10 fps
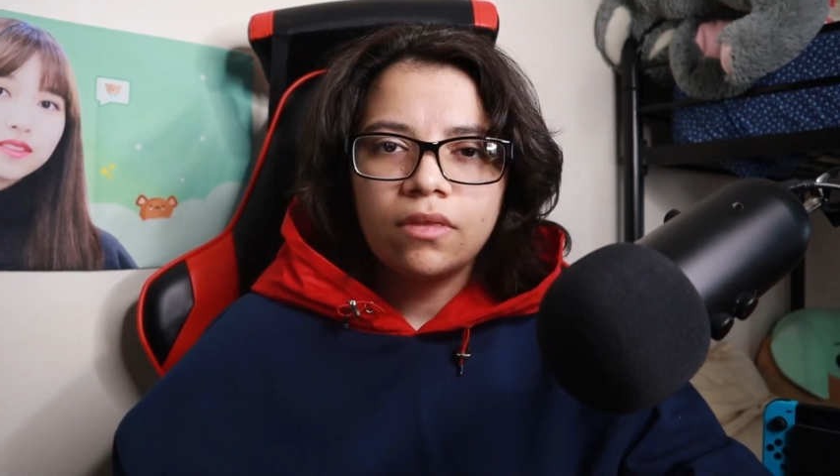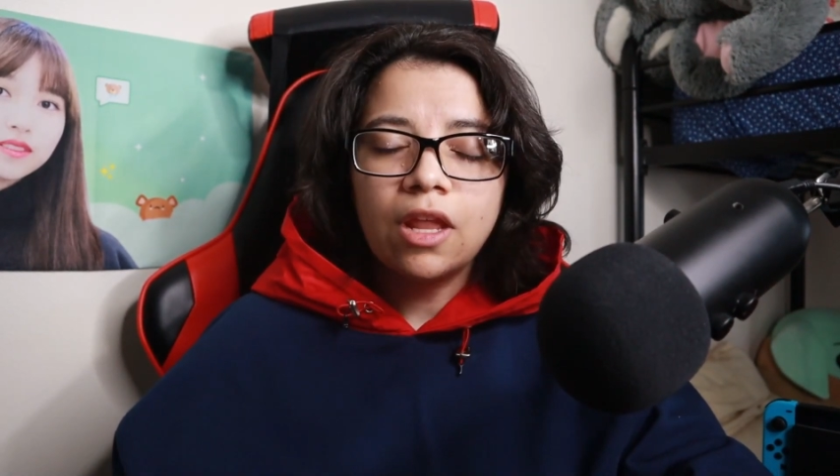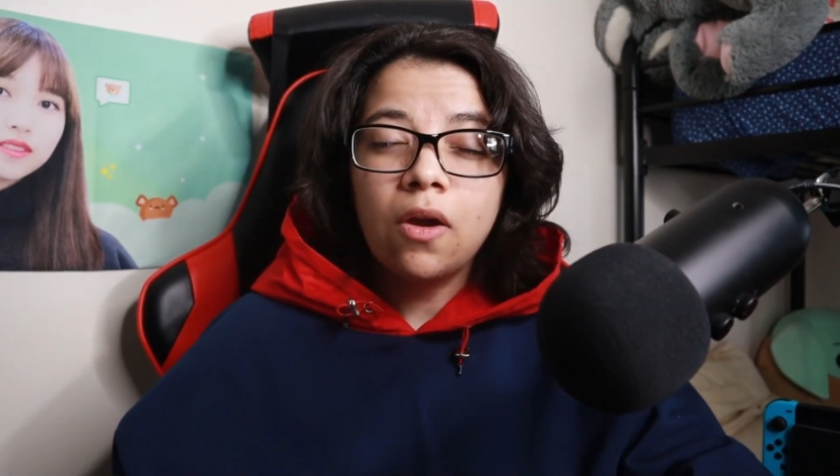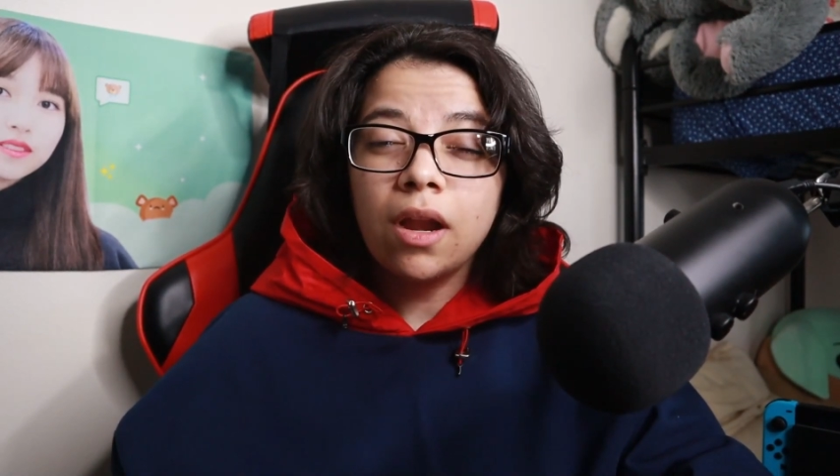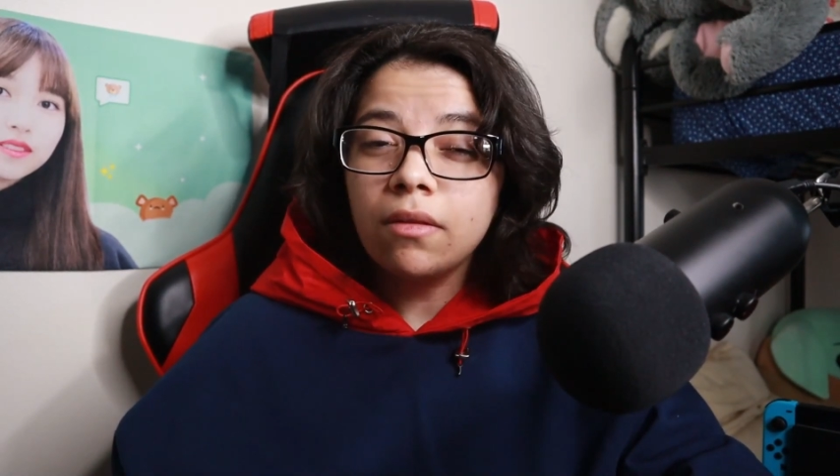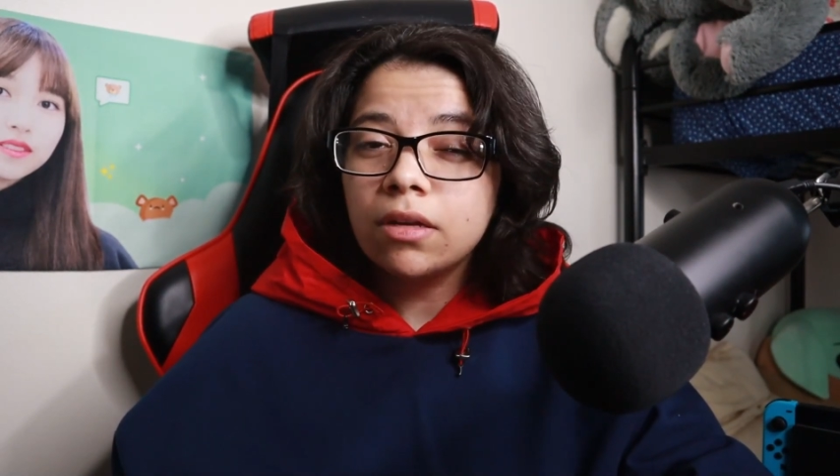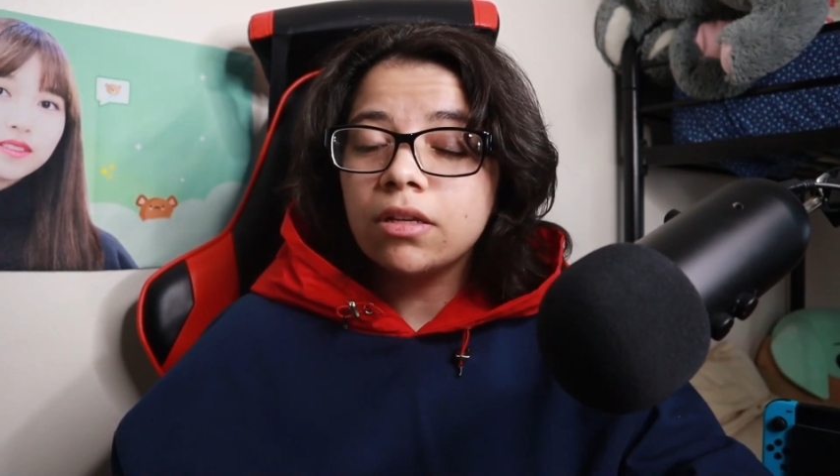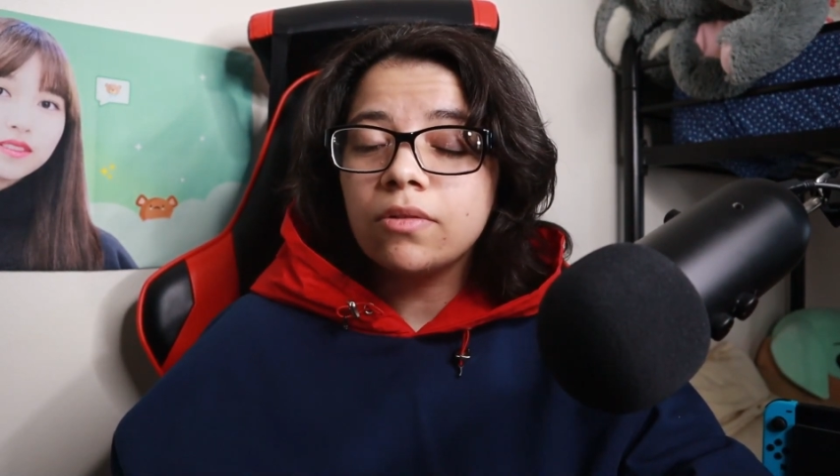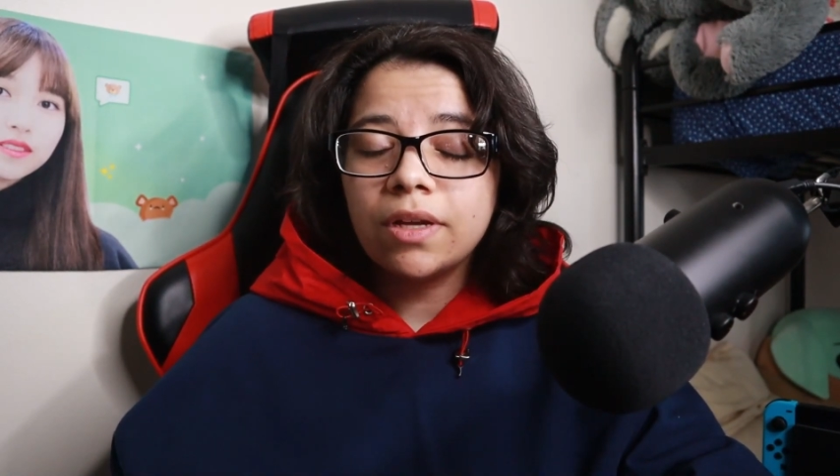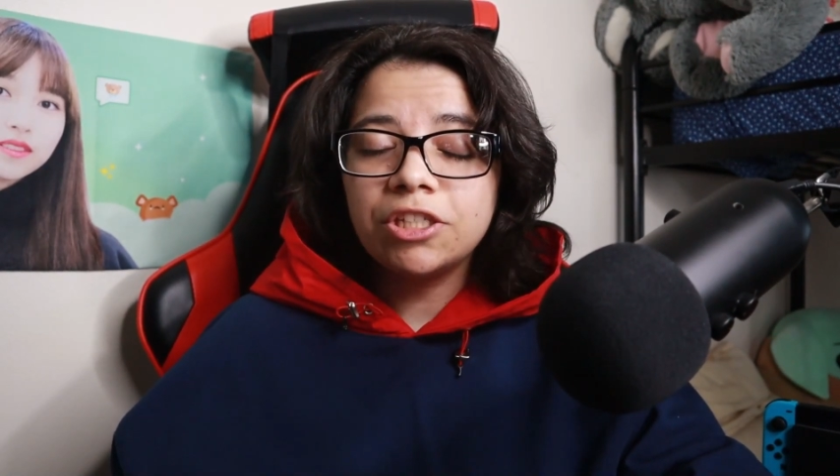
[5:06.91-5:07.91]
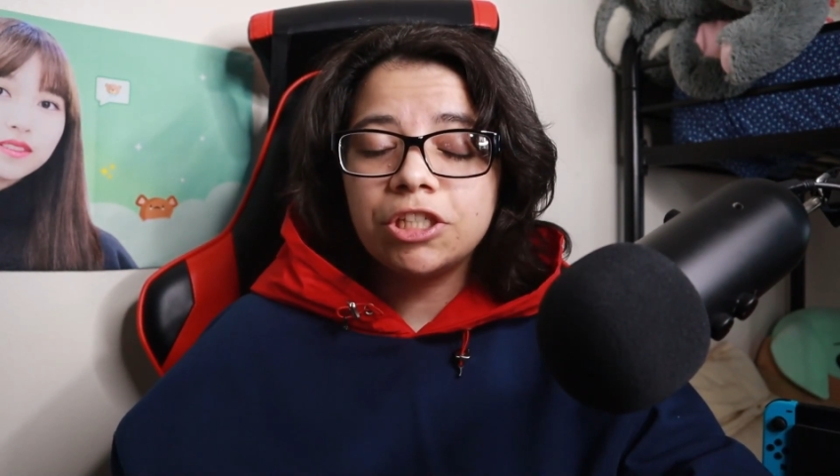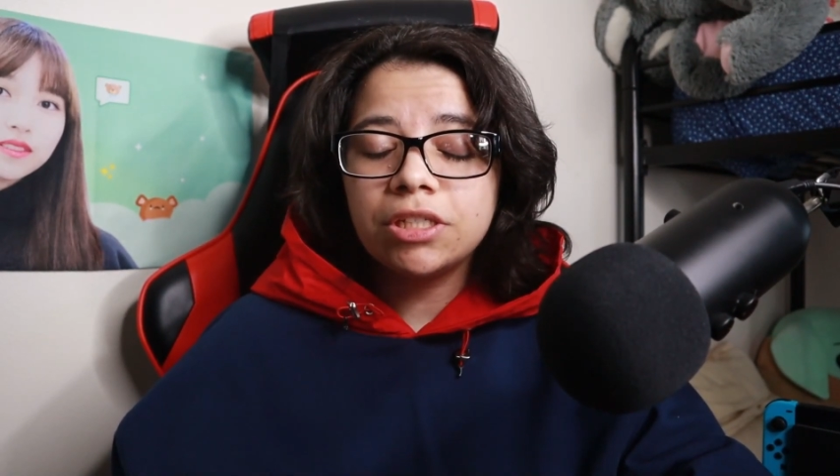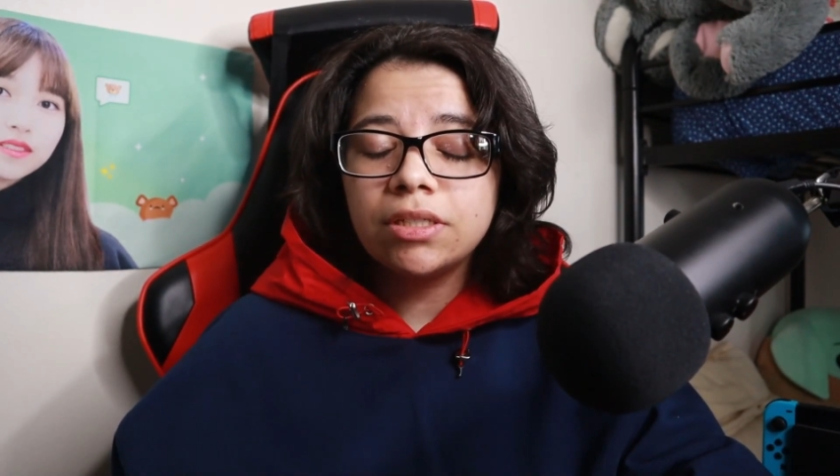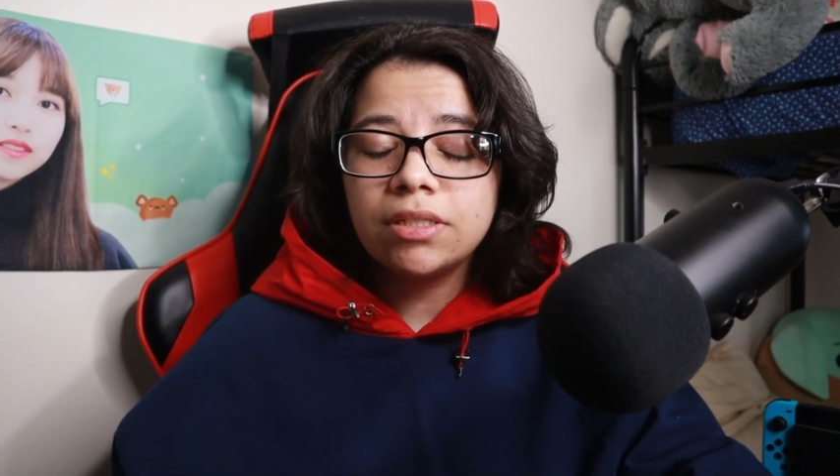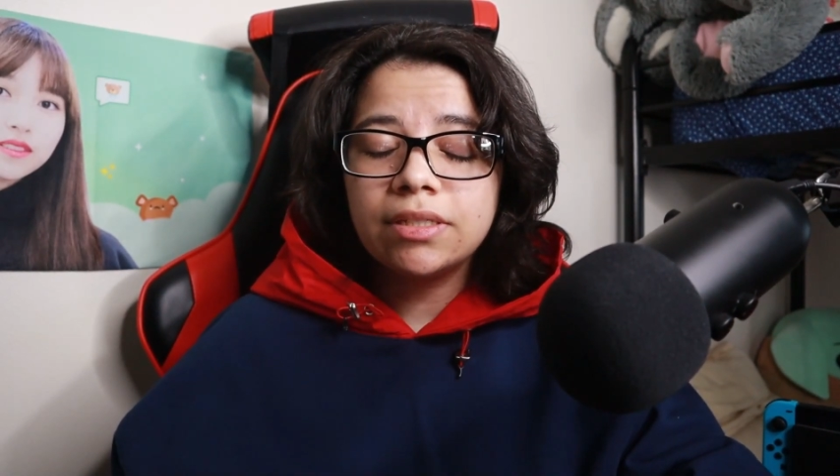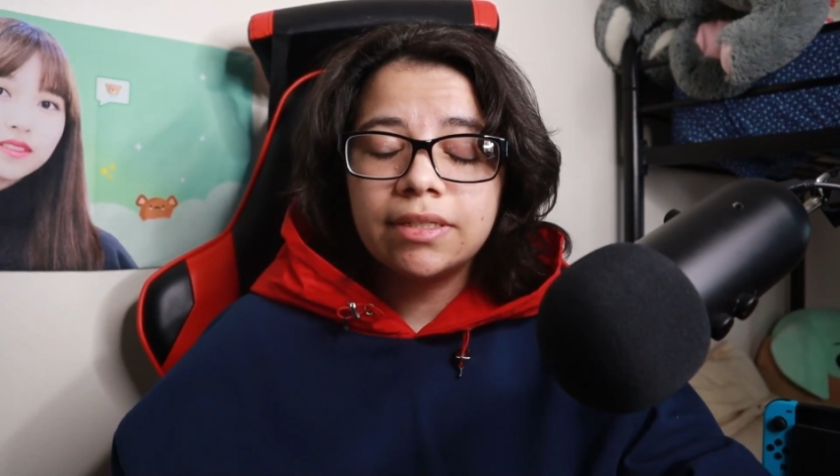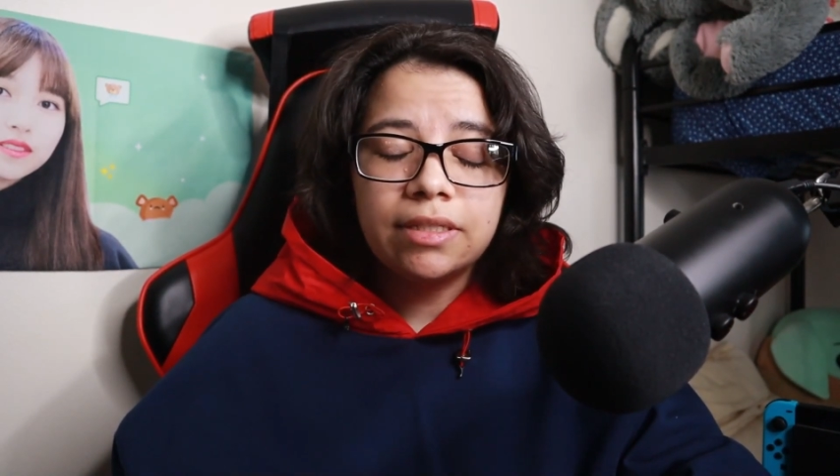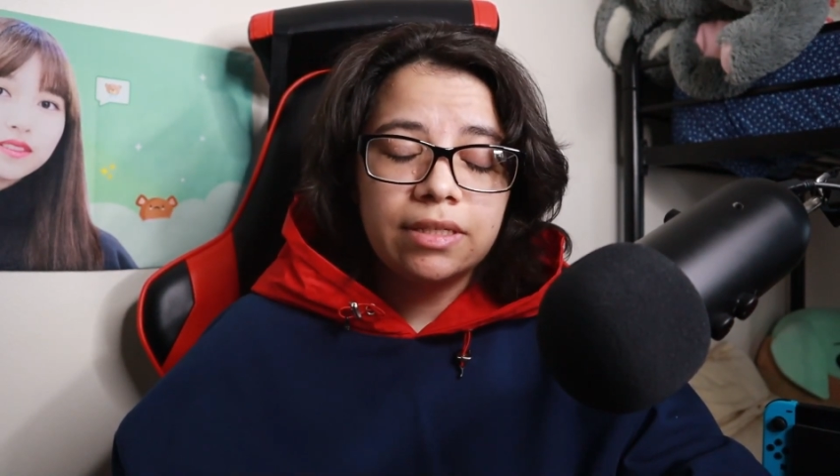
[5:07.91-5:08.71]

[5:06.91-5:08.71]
Now, another good questions